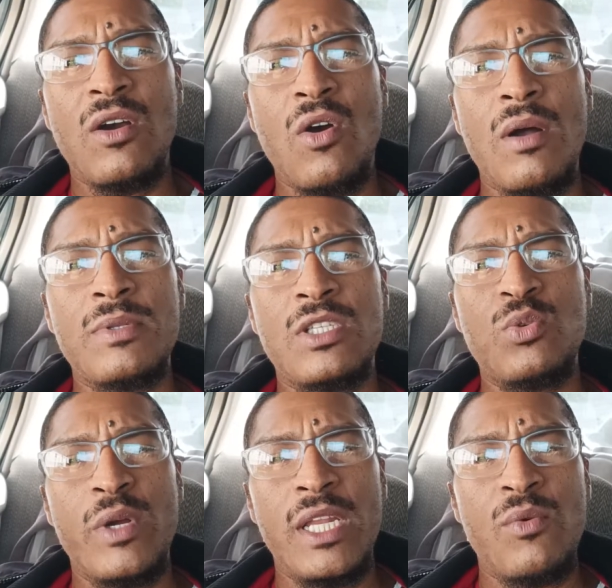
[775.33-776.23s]
go up to
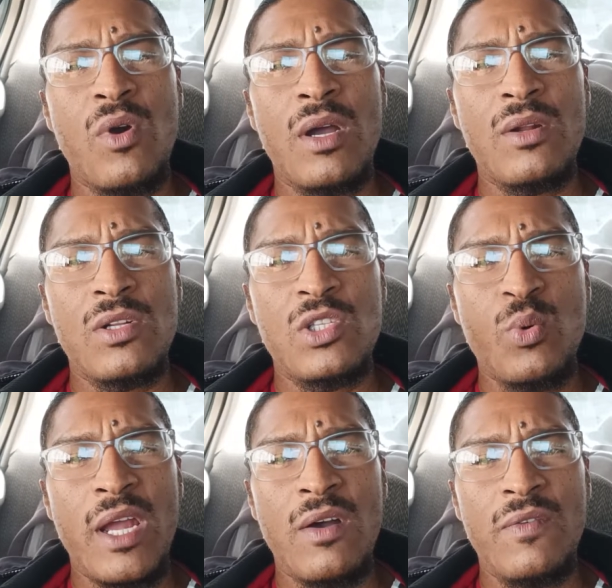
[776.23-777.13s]
21 or
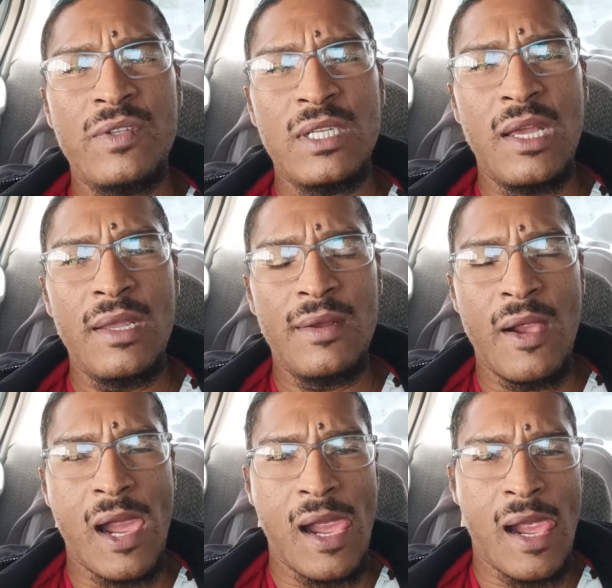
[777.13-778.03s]
12 today?
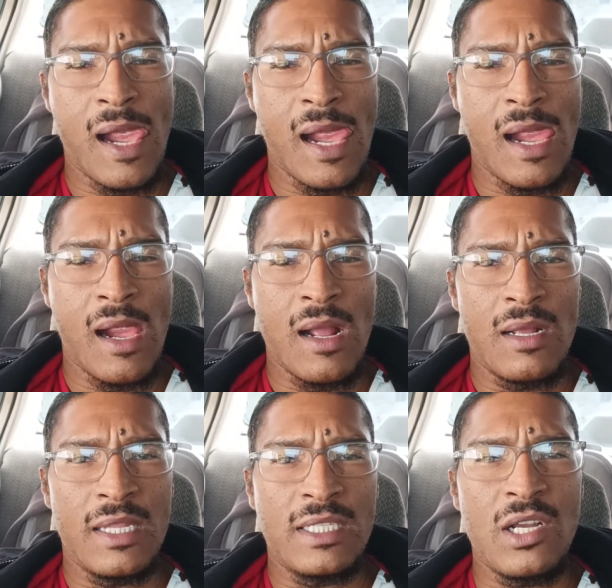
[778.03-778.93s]

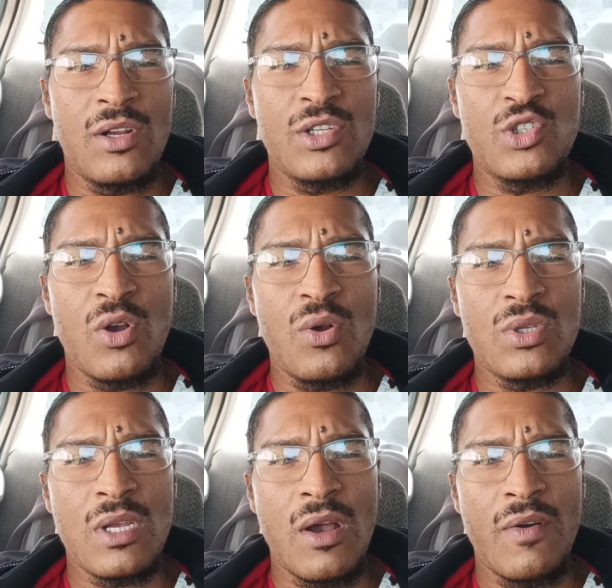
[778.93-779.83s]
They turned the
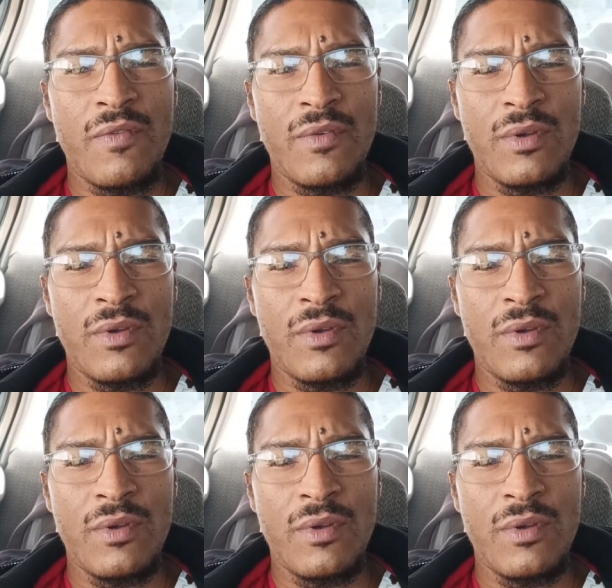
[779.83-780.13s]
trolls off.